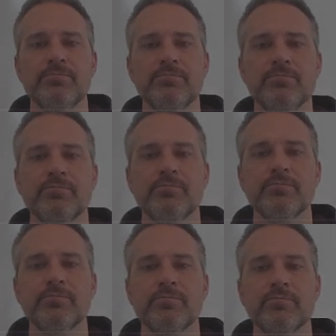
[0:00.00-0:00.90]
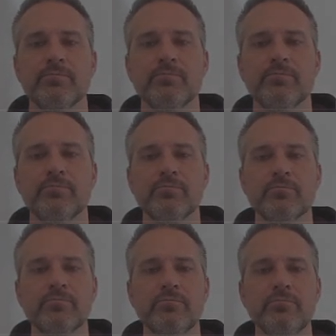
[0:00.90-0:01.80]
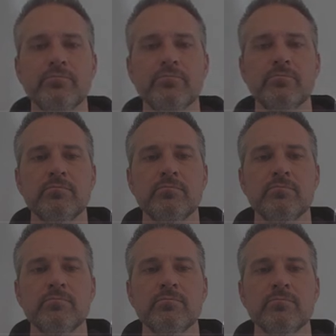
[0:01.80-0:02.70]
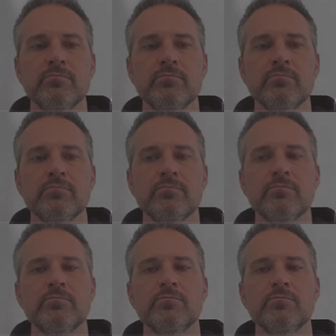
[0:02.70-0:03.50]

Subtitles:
(silence)